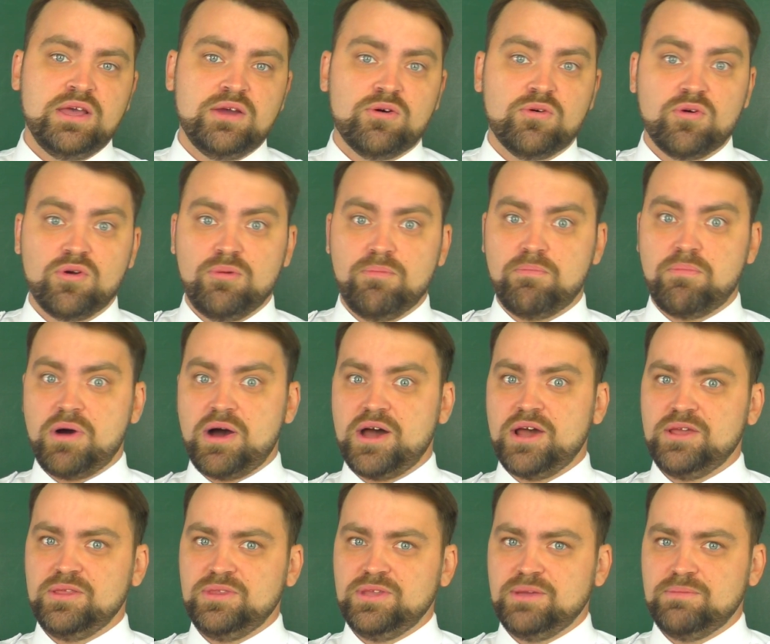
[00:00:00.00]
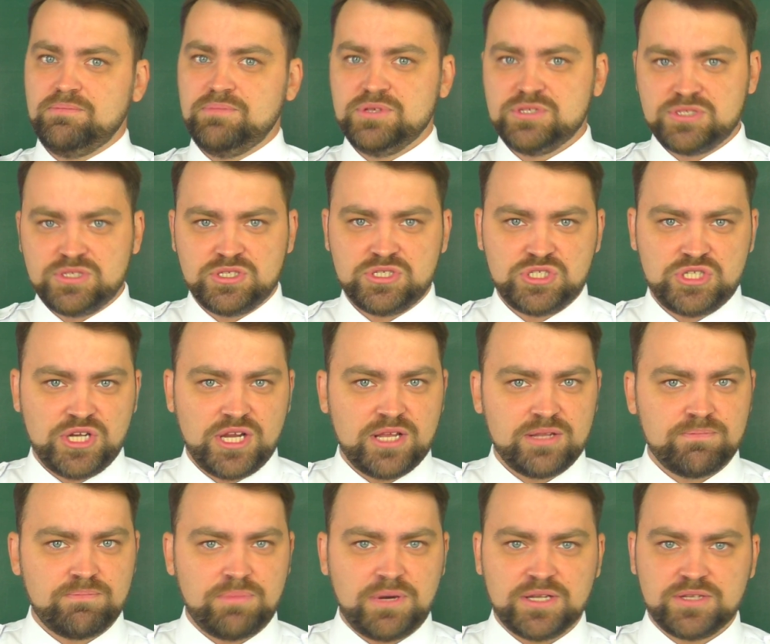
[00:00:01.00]
or buy the business
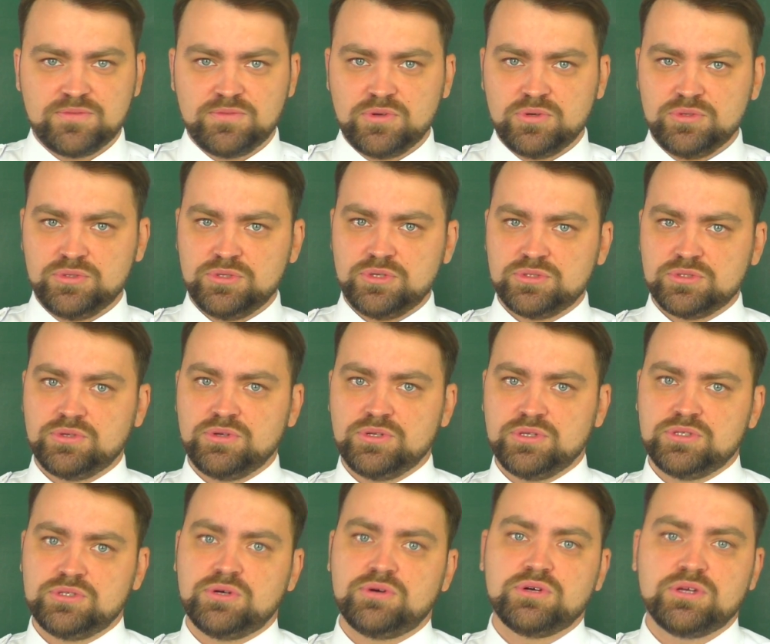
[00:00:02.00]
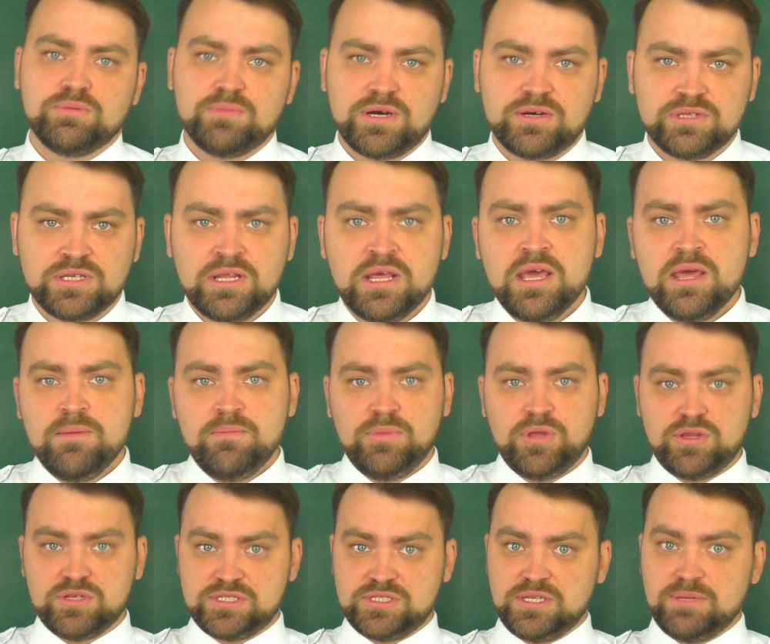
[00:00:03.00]
jet, but we're not going to talk about it
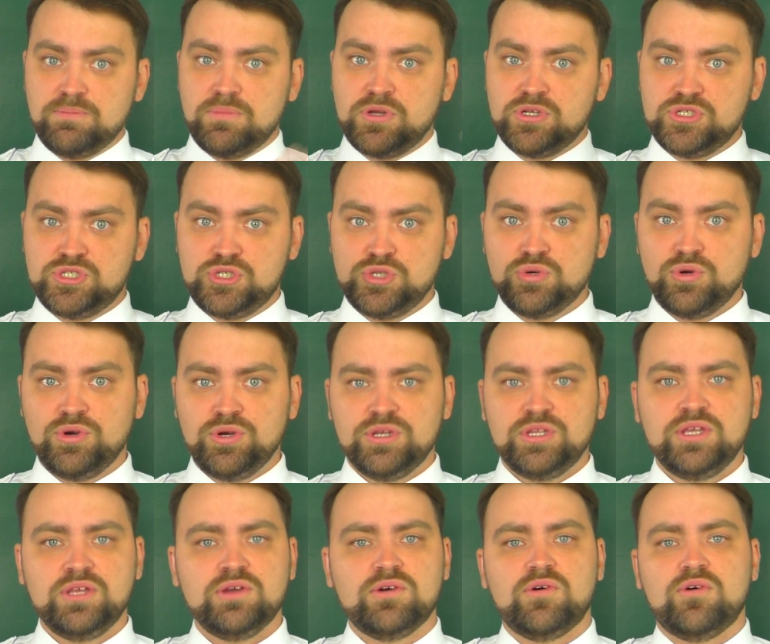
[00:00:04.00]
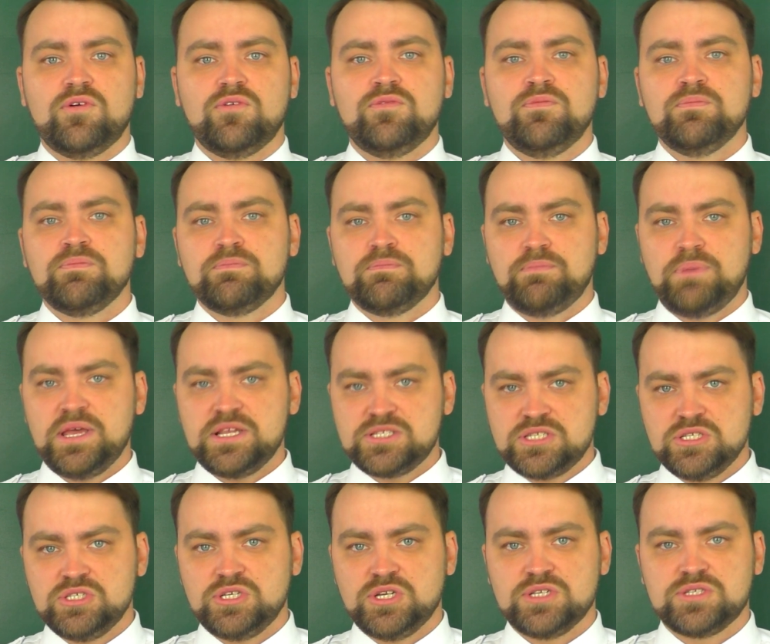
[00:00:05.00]
because the majority of
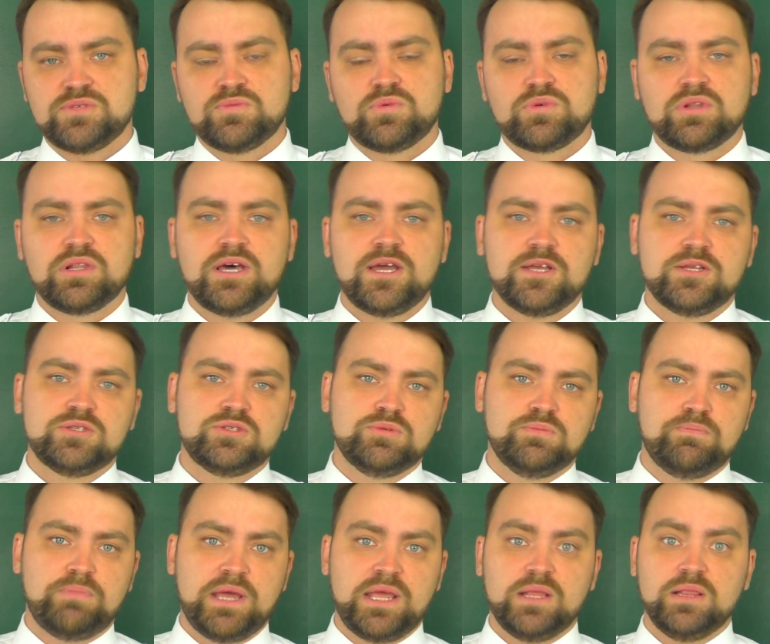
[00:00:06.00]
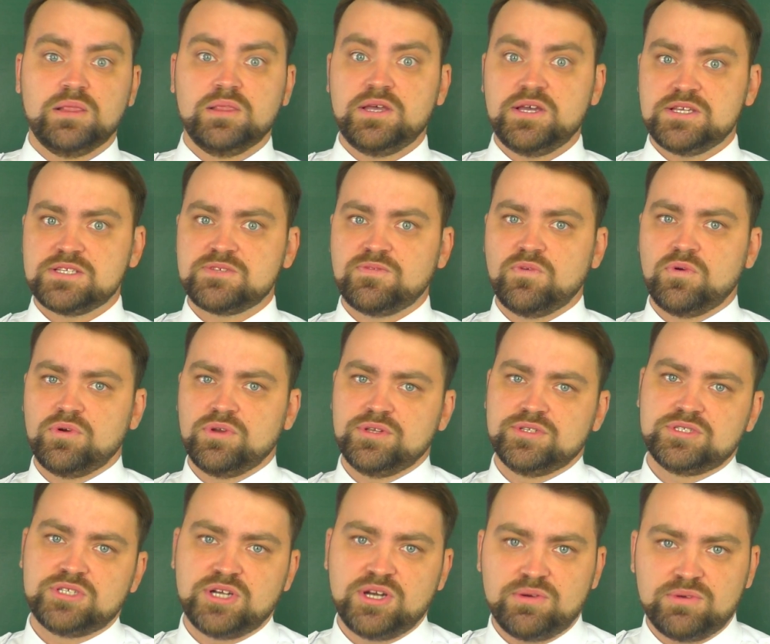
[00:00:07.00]
passengers would like to pay less for
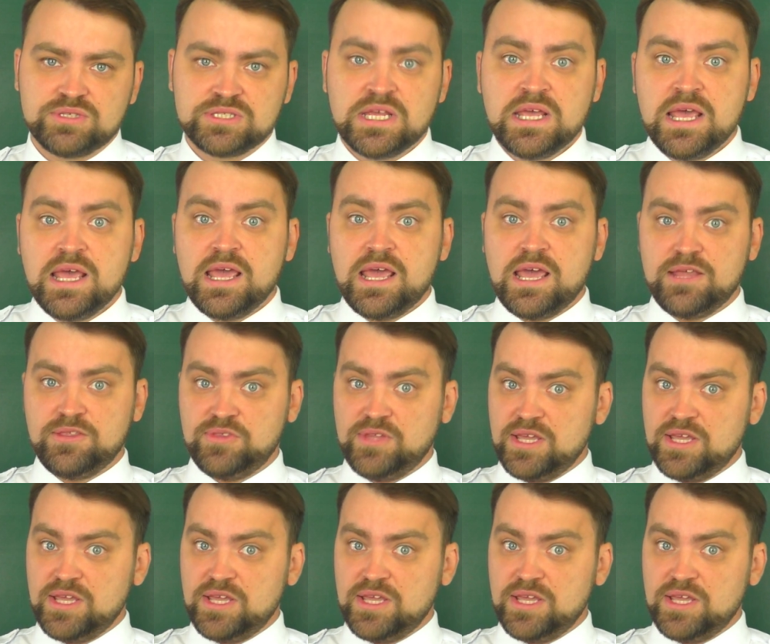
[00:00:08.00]
the travels, and